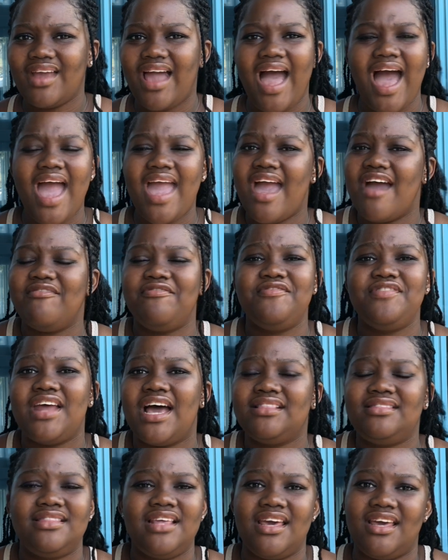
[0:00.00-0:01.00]
I have
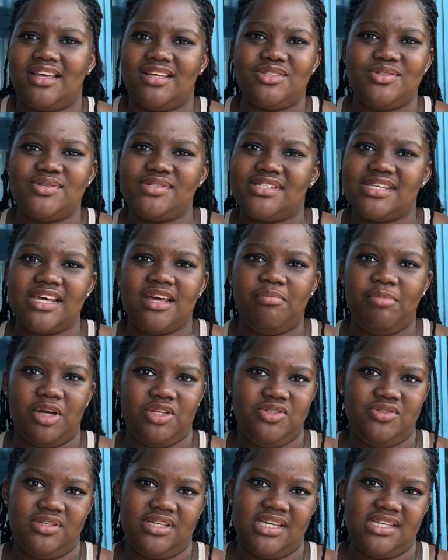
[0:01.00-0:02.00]
nothing to say about
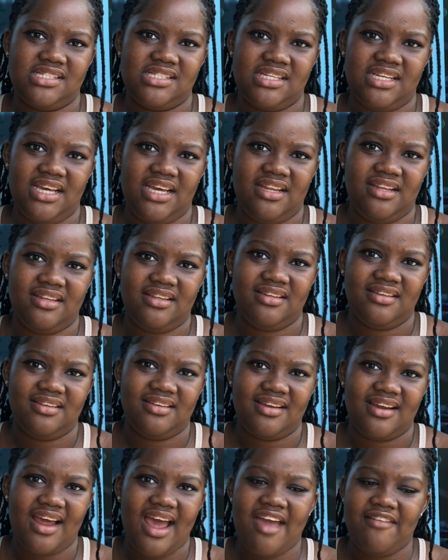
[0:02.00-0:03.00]
UKZN.
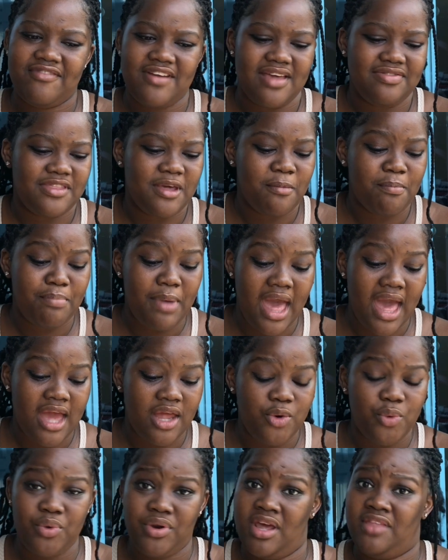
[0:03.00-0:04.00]
I have nothing
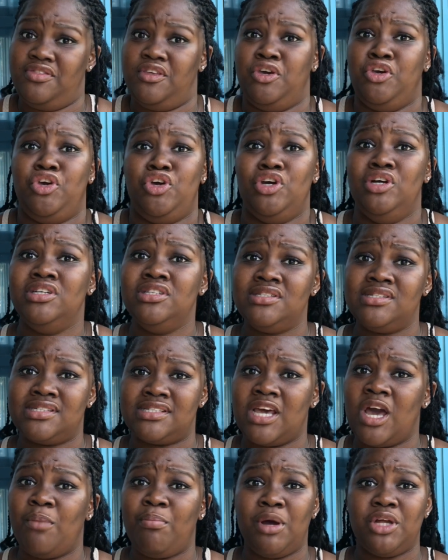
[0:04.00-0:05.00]
bad or nothing good to
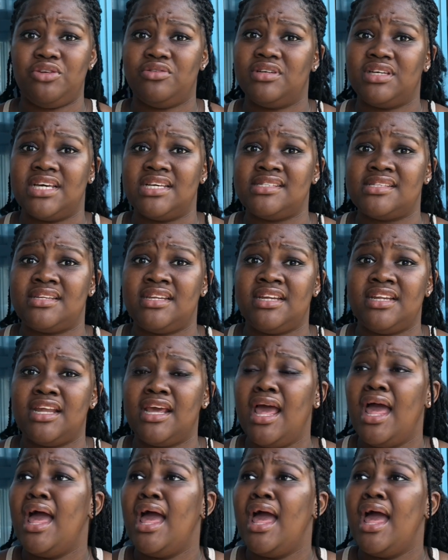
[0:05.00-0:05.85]
say about UKZN.